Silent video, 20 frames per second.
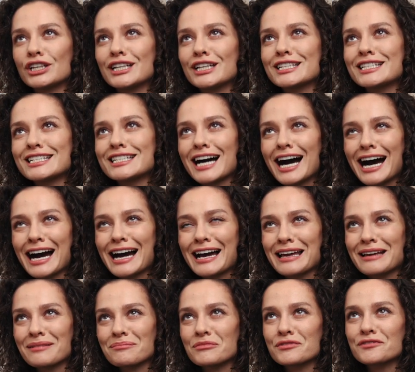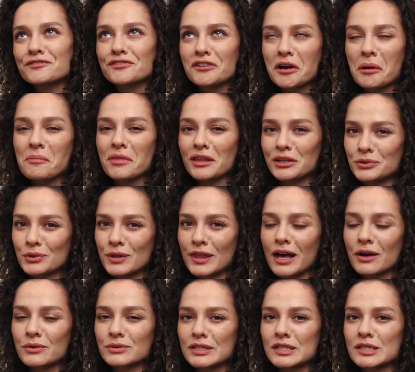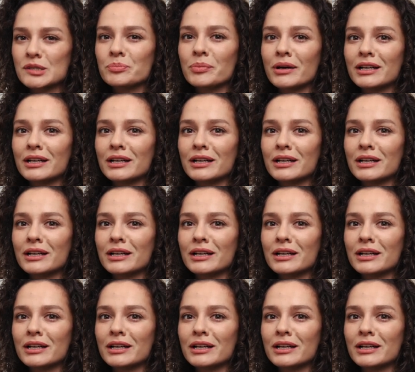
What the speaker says: in time from the 2000s,